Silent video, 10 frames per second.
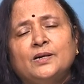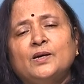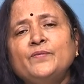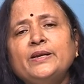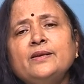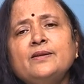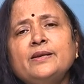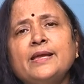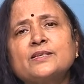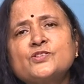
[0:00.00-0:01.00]
We didn't need
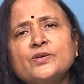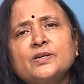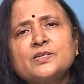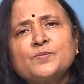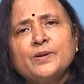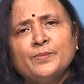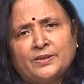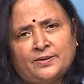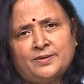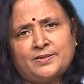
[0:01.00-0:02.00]
extra display
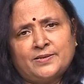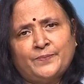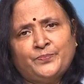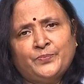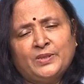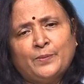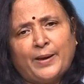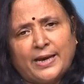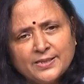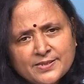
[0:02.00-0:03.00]
methods. The
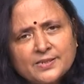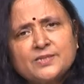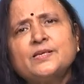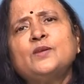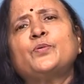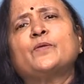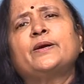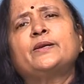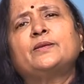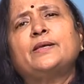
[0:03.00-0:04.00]
palace itself
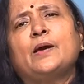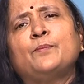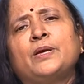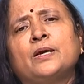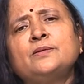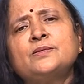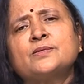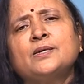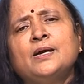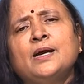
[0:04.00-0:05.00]
provided the ambience,
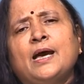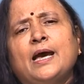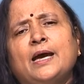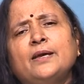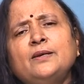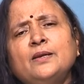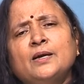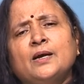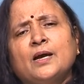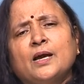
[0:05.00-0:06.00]
and
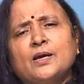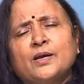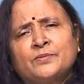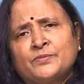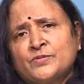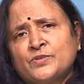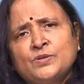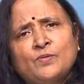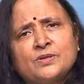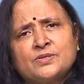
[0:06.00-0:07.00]
she
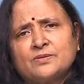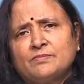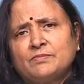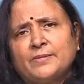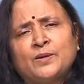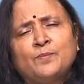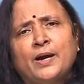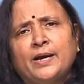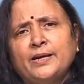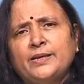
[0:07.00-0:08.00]
was
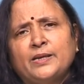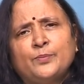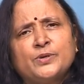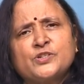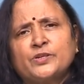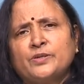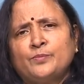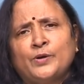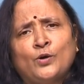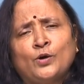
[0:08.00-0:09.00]
admired and appreciated
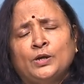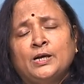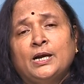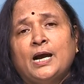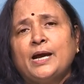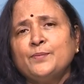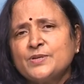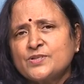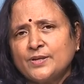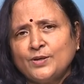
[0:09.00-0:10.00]
by all. I
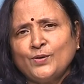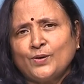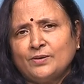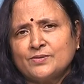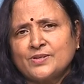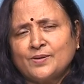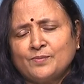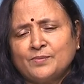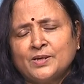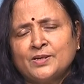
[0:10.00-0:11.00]
must tell you all
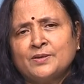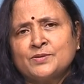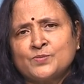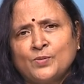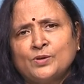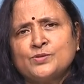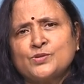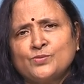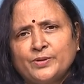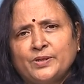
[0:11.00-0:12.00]
some small
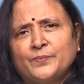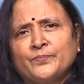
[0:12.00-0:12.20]
story